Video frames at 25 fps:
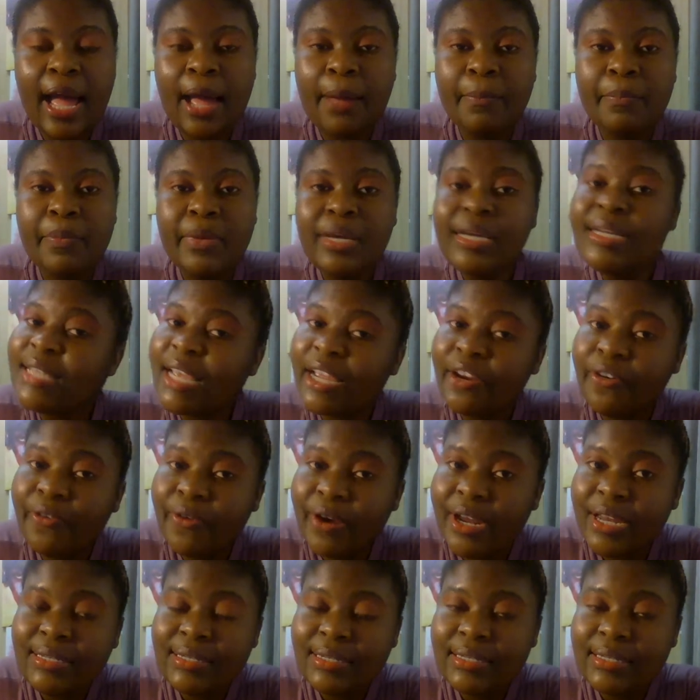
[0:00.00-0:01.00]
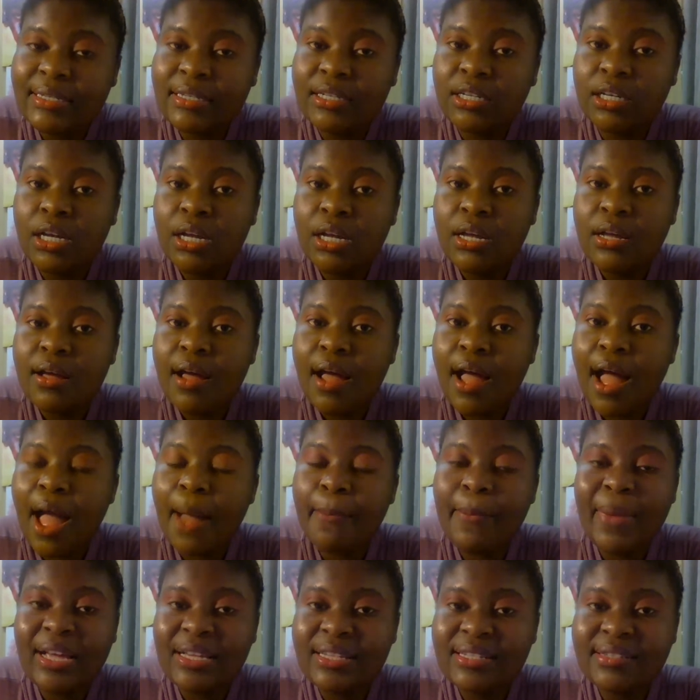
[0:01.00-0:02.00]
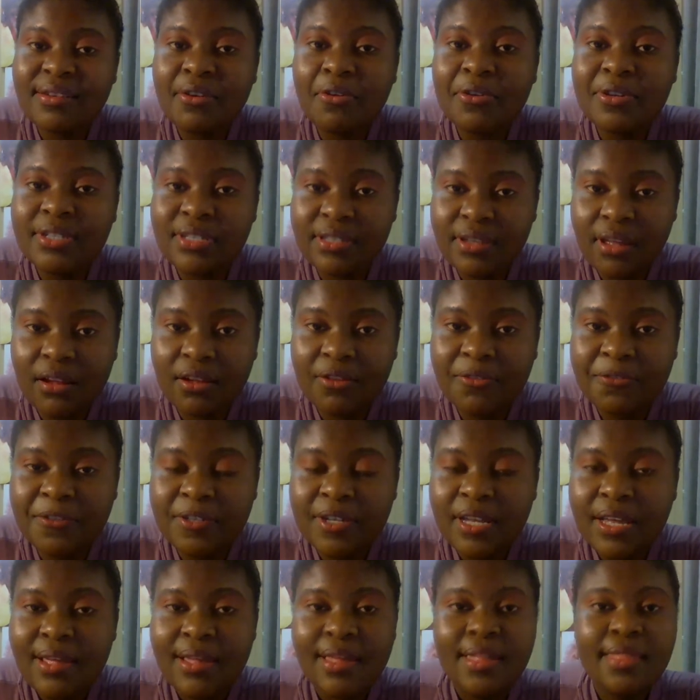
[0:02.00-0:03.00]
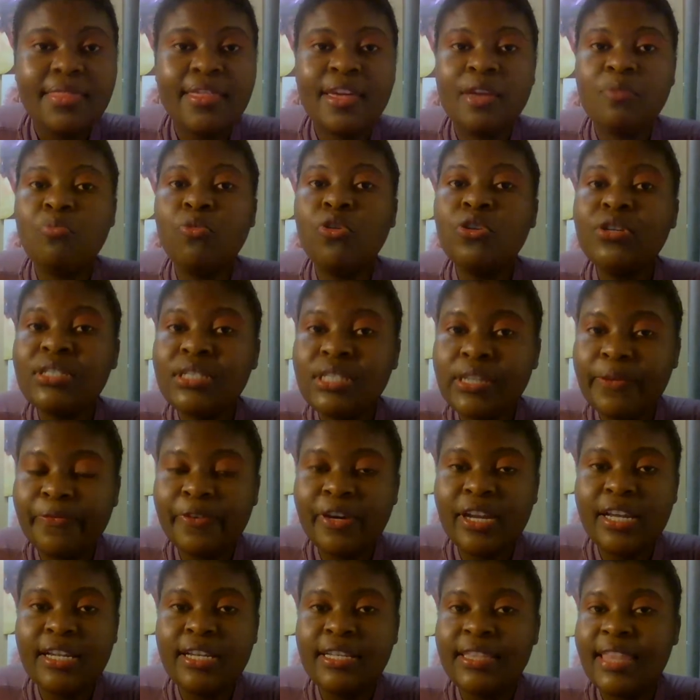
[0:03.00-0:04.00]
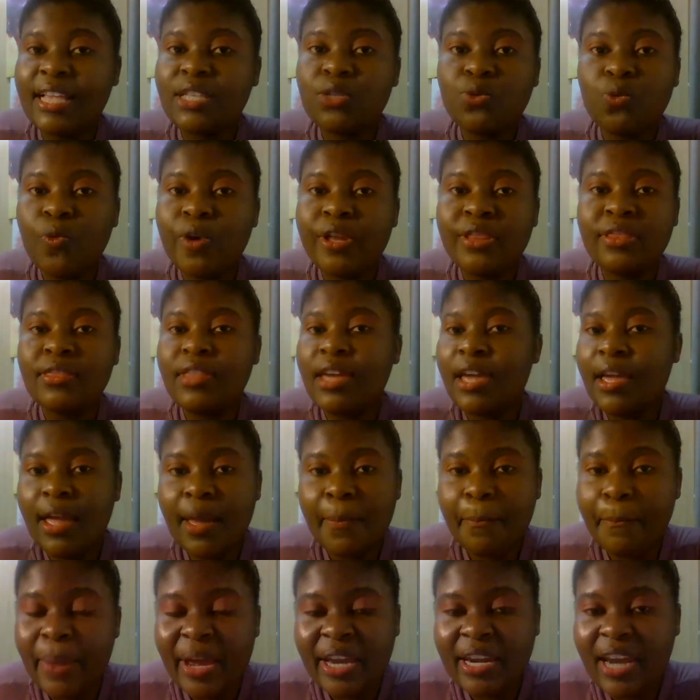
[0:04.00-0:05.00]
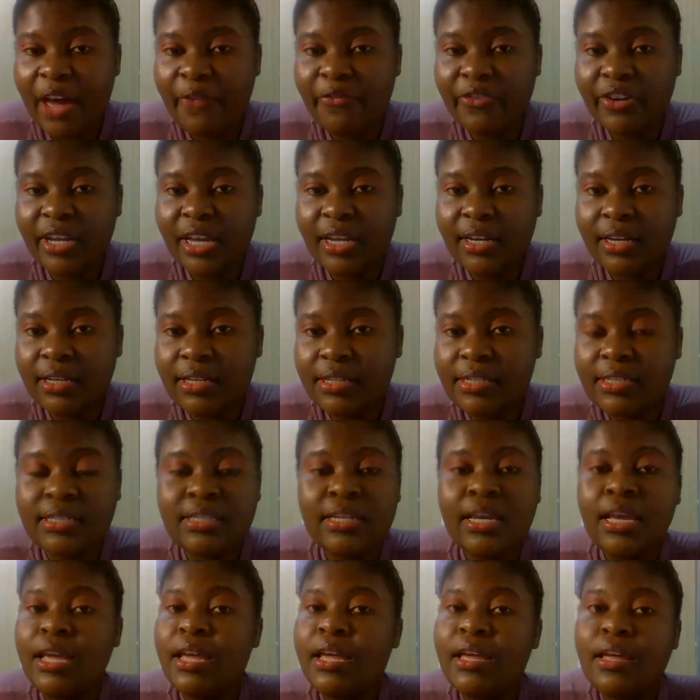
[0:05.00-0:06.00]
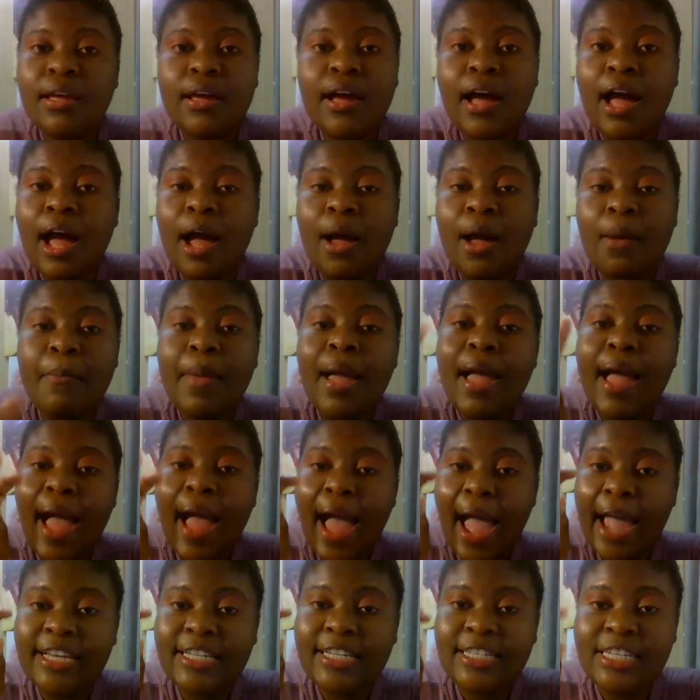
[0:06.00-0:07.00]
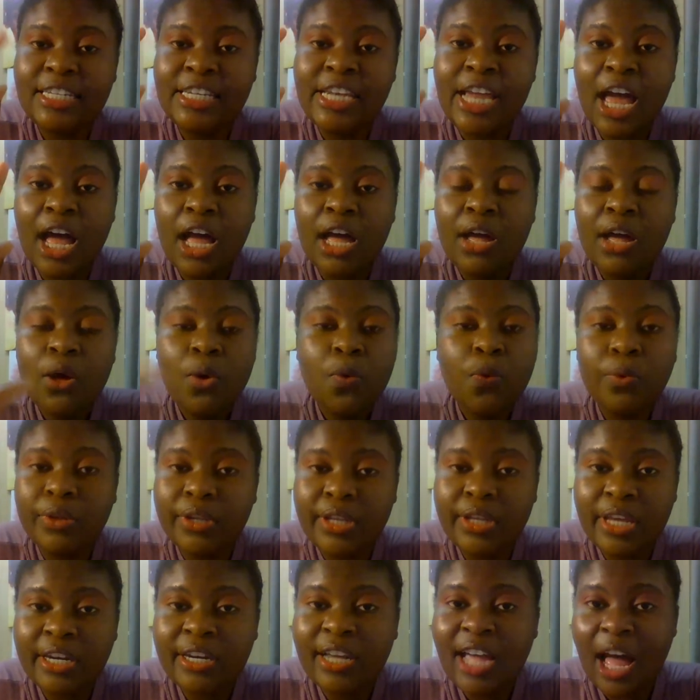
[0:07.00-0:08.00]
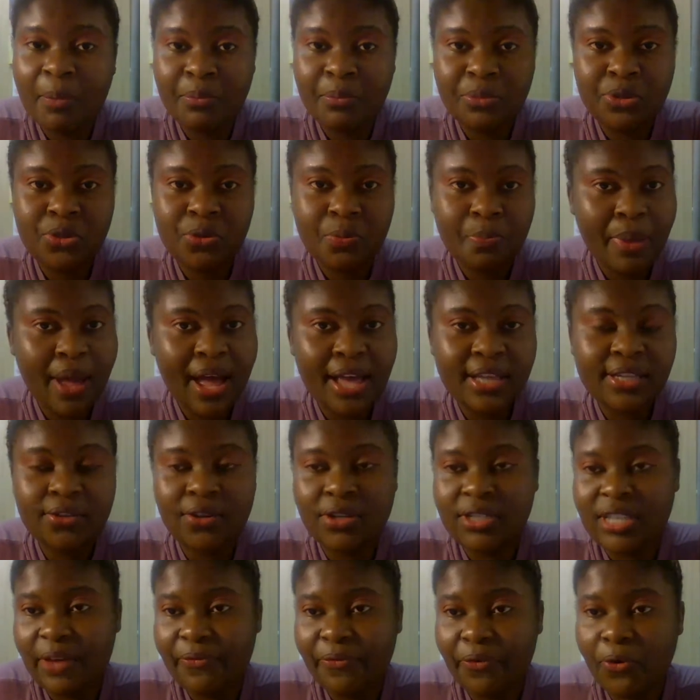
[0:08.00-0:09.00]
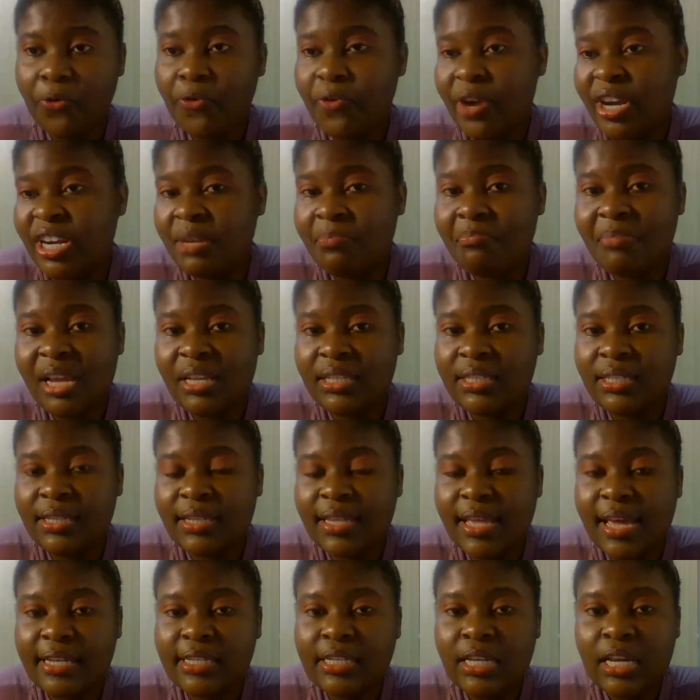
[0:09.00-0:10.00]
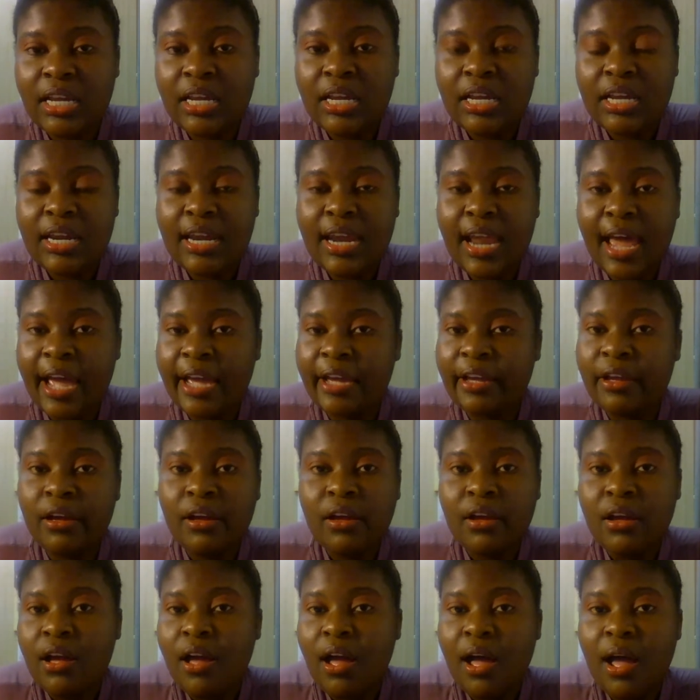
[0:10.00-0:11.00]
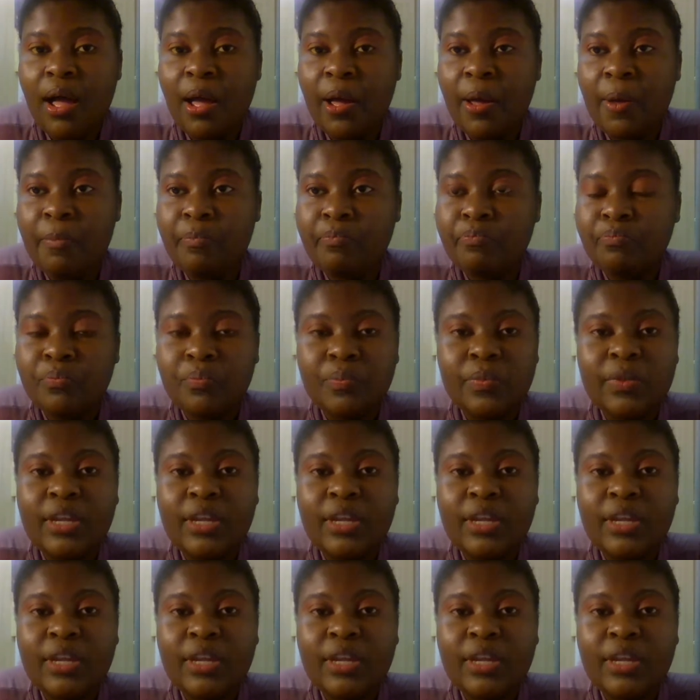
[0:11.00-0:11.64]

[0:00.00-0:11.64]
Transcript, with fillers: um, integrating amongst ourselves then most definitely that's when the pan-africanist um, idea will then come to pass because i've already mentioned that like um,